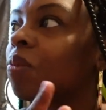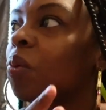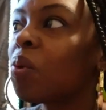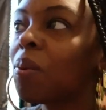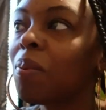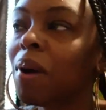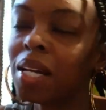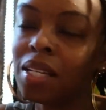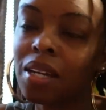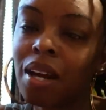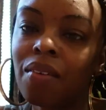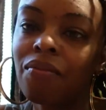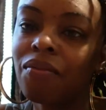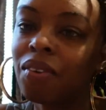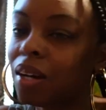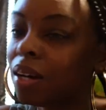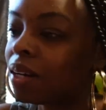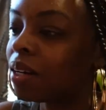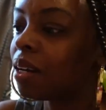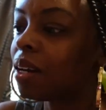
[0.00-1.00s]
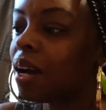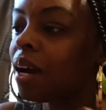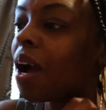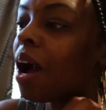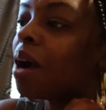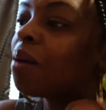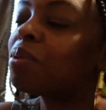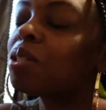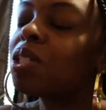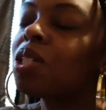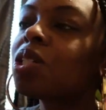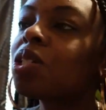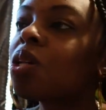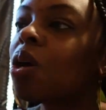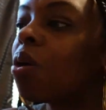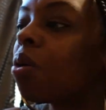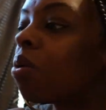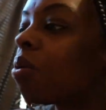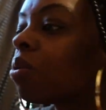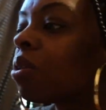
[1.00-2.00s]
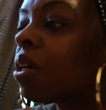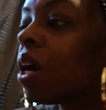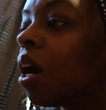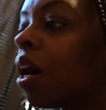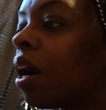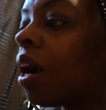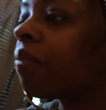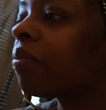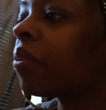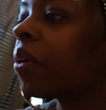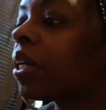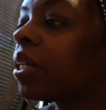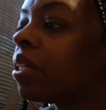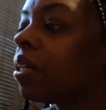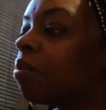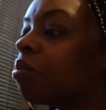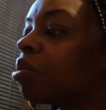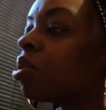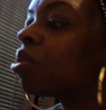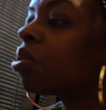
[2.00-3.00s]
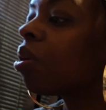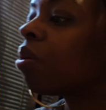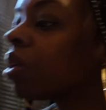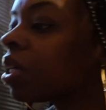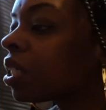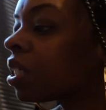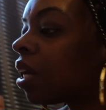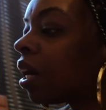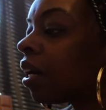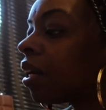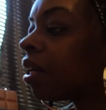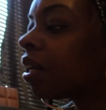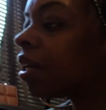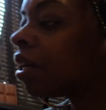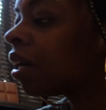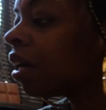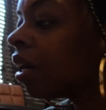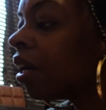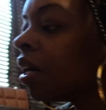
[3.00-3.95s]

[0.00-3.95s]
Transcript: we about to have fun. Like, I'm so, y'all have no idea. I'm so excited.